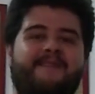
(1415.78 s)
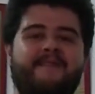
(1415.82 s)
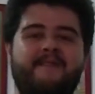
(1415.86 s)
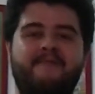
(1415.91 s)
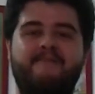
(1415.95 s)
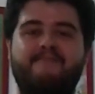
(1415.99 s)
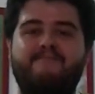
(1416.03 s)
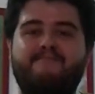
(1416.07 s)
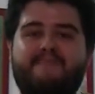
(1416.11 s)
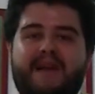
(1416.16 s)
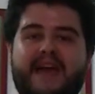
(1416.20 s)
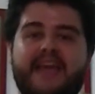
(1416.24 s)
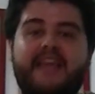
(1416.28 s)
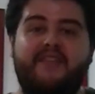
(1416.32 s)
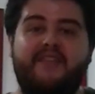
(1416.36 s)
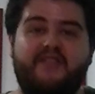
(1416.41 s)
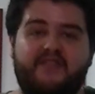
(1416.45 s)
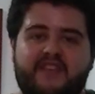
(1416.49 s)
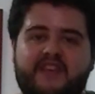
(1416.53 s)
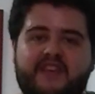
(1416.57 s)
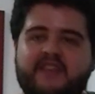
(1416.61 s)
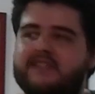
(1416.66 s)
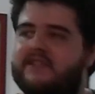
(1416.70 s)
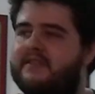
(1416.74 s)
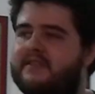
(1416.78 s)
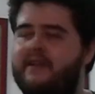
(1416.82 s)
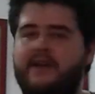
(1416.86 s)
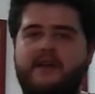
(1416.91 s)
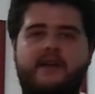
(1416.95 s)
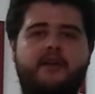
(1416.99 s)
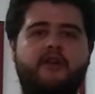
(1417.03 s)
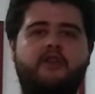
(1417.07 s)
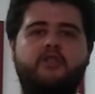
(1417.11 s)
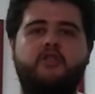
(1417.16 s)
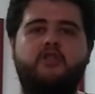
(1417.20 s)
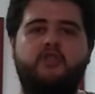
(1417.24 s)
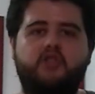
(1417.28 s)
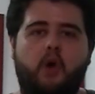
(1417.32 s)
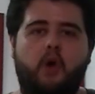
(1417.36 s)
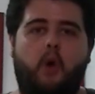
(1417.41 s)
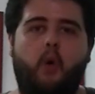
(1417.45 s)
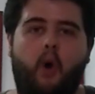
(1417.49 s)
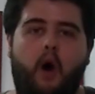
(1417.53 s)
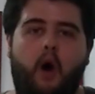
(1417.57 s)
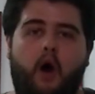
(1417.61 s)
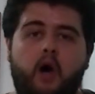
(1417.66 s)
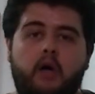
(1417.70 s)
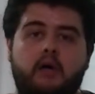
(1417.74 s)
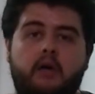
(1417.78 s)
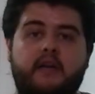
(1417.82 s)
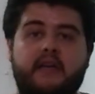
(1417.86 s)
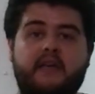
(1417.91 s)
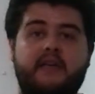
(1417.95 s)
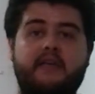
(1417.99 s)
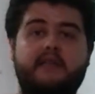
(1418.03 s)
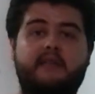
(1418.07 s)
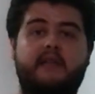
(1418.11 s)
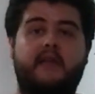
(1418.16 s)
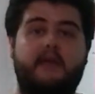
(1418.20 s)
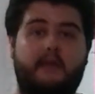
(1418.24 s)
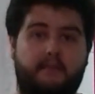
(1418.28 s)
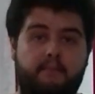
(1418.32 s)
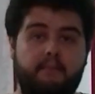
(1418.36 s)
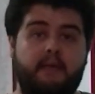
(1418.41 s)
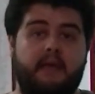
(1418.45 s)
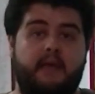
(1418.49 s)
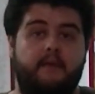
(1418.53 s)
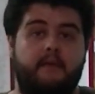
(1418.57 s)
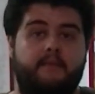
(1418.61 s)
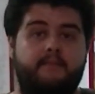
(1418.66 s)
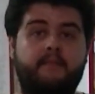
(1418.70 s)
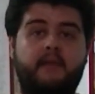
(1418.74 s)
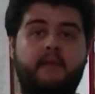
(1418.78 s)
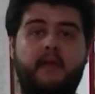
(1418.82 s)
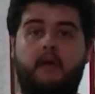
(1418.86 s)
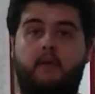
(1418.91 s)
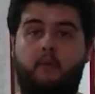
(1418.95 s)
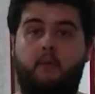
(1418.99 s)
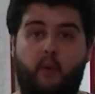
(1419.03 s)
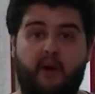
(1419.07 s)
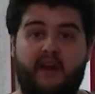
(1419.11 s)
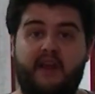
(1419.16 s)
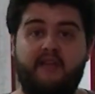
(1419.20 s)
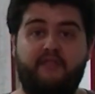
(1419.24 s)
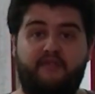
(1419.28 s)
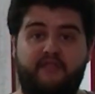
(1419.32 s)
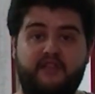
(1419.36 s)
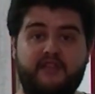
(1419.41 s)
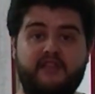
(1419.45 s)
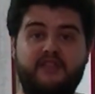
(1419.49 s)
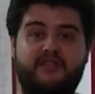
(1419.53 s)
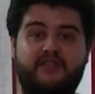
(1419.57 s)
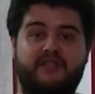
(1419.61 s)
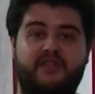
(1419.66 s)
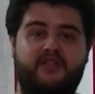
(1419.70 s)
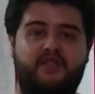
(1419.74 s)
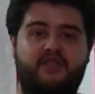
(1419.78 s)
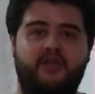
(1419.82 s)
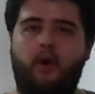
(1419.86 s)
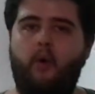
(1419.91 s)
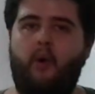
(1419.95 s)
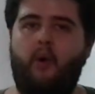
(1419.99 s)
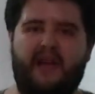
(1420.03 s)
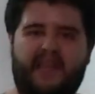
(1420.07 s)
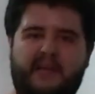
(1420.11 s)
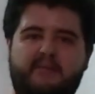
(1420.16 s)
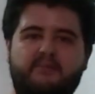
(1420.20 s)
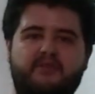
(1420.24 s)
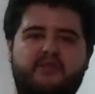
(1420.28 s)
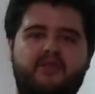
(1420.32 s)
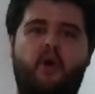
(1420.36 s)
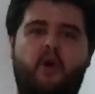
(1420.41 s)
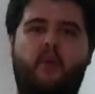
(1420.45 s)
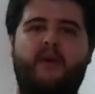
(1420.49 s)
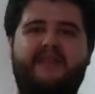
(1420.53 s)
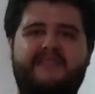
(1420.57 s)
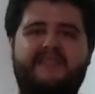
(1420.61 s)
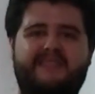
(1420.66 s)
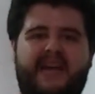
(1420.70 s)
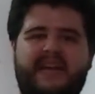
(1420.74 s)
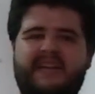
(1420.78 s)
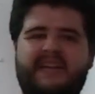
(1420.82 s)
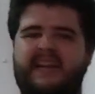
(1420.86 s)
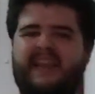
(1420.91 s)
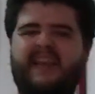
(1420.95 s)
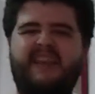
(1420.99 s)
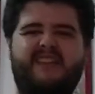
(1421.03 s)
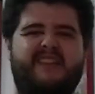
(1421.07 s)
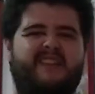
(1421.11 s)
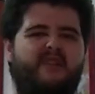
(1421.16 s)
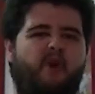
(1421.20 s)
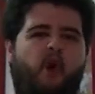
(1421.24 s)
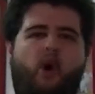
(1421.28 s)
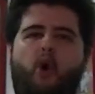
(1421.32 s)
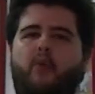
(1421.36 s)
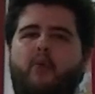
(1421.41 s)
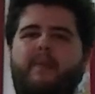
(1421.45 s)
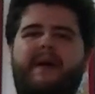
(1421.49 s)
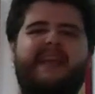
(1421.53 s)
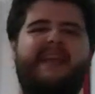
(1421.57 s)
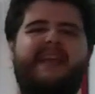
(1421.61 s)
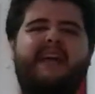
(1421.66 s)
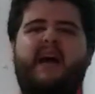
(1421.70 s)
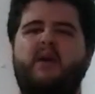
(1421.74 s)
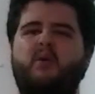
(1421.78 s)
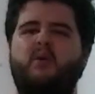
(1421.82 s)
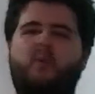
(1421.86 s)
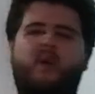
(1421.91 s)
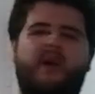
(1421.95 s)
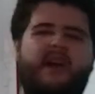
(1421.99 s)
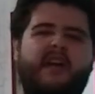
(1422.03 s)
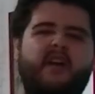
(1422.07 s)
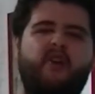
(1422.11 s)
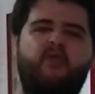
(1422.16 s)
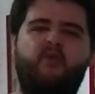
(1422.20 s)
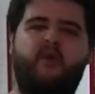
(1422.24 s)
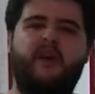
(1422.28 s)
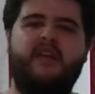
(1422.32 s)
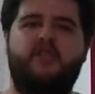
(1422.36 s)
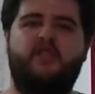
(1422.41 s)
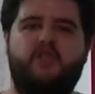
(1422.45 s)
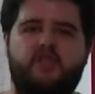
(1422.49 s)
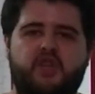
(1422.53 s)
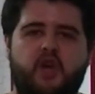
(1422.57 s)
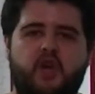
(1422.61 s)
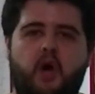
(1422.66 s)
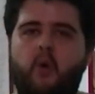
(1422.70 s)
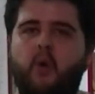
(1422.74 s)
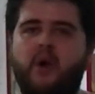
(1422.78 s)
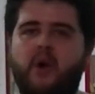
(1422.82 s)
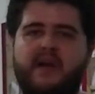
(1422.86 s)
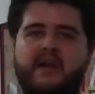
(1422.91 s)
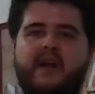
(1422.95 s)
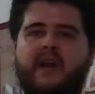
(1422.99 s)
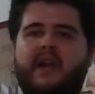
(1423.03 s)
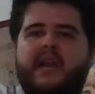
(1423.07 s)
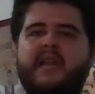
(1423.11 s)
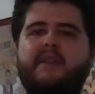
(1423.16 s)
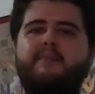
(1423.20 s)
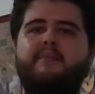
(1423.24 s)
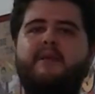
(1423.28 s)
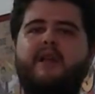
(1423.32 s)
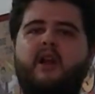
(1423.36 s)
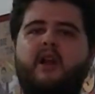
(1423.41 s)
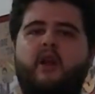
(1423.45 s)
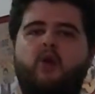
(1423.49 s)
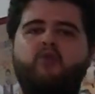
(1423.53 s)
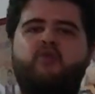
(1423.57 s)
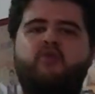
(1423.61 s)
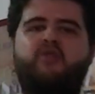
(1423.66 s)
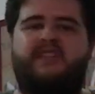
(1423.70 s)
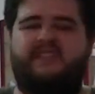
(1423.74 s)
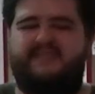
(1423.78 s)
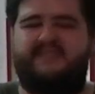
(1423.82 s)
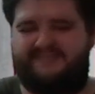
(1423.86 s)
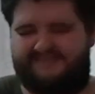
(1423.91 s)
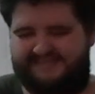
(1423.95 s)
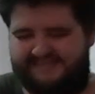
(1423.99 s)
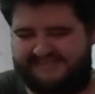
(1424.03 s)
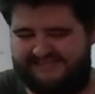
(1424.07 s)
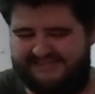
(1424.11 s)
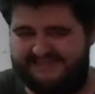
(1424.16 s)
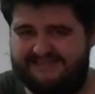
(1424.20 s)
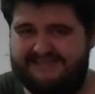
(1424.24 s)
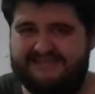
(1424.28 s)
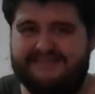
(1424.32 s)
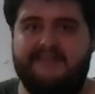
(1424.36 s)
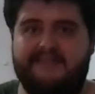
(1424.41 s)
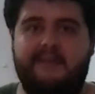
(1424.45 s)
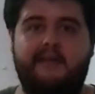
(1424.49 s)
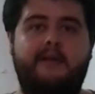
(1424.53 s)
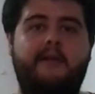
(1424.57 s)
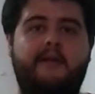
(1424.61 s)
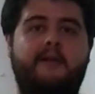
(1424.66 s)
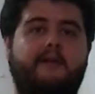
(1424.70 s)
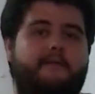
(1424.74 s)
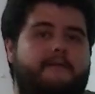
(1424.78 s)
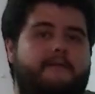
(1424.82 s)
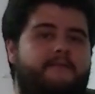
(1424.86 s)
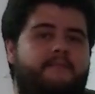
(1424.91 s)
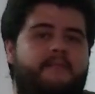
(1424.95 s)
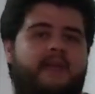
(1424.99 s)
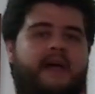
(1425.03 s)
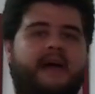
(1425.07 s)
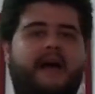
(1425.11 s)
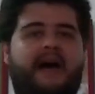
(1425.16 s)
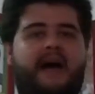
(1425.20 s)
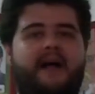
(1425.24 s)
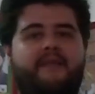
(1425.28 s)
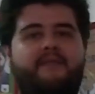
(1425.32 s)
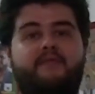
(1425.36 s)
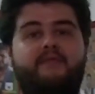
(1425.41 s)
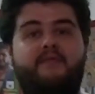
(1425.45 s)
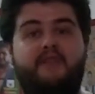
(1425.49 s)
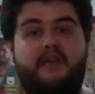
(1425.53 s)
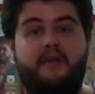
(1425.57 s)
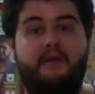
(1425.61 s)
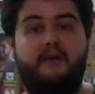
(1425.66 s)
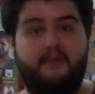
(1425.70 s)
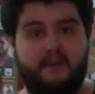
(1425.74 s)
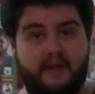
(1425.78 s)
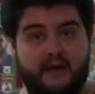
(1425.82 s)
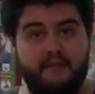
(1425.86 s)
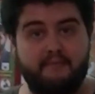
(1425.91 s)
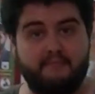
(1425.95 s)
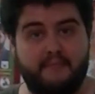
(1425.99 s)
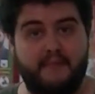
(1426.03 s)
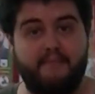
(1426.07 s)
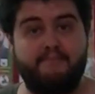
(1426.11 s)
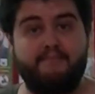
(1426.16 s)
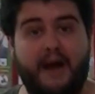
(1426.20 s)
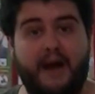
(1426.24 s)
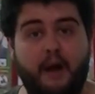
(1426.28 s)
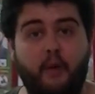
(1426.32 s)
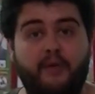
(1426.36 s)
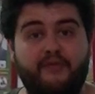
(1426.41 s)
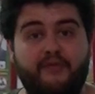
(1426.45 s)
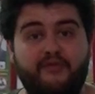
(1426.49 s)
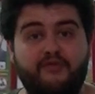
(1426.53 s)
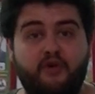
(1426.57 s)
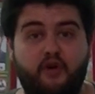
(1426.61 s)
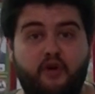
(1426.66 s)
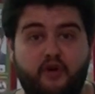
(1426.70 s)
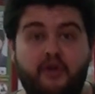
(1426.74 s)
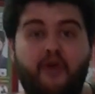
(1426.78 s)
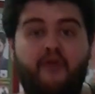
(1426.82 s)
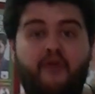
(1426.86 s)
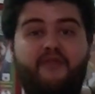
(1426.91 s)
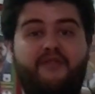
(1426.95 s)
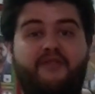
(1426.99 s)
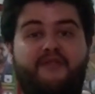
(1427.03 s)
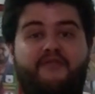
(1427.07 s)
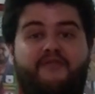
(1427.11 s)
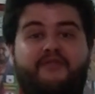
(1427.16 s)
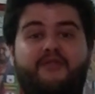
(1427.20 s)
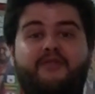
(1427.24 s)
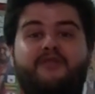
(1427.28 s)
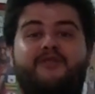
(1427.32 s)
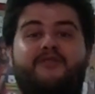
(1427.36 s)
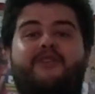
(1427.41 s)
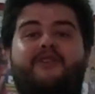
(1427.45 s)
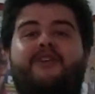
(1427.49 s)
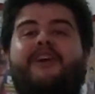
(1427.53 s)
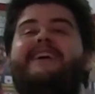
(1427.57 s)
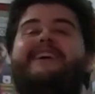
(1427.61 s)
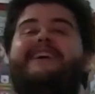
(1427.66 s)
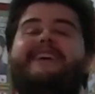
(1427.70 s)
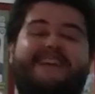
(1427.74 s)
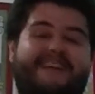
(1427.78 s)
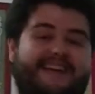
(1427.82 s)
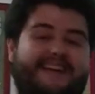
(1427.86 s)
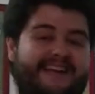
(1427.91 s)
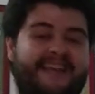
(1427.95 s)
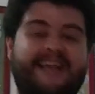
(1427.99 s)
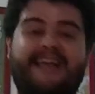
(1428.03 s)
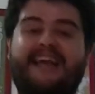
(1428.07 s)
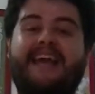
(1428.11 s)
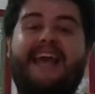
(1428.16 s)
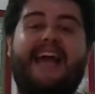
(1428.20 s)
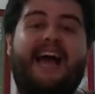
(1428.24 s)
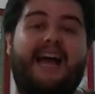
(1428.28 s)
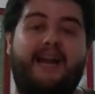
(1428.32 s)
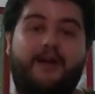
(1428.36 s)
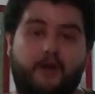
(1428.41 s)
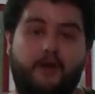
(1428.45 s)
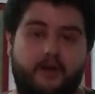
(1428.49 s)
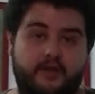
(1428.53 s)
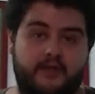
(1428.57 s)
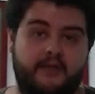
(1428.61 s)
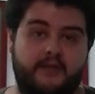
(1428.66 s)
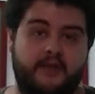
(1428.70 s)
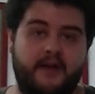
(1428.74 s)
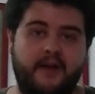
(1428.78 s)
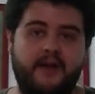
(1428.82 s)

made this so hard? And it's like me, yeah, when I finish the show I am so excited, like, oh my god, what a great show, let me close this. And the AND-TONIO of the future cannot